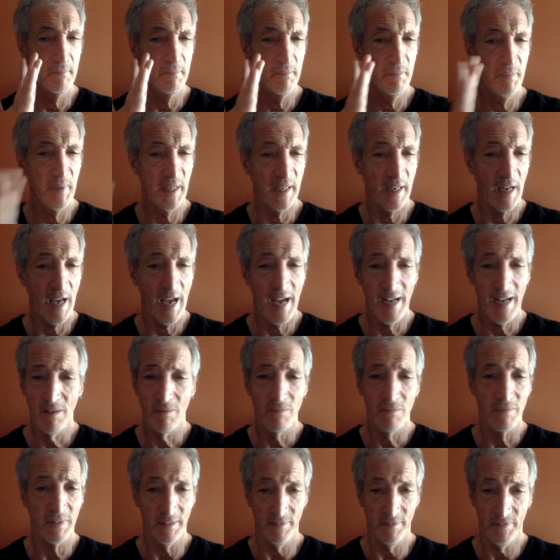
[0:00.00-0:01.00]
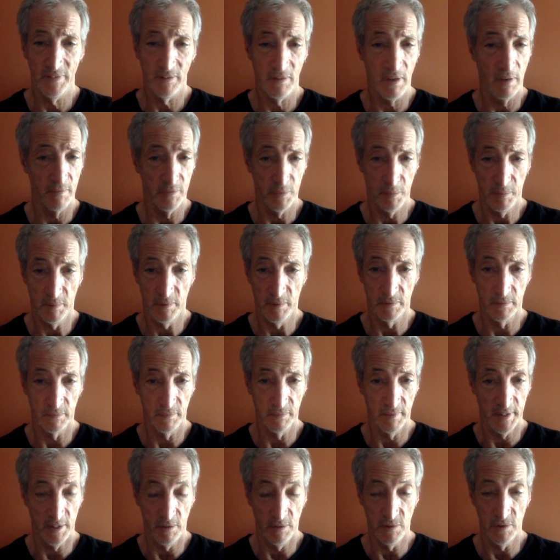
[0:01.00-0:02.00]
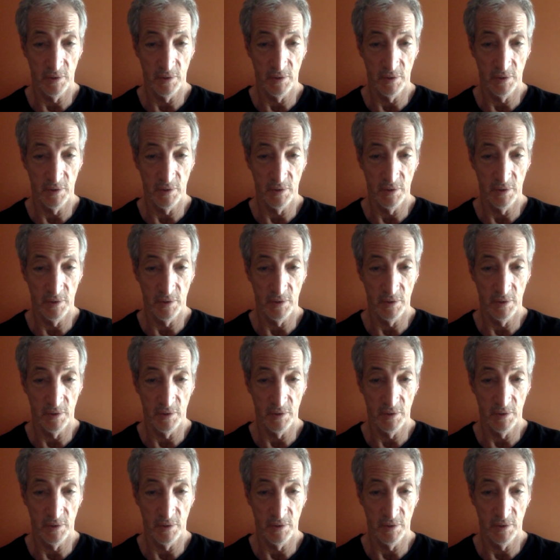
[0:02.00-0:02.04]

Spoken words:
but I don't really feel comfortable with you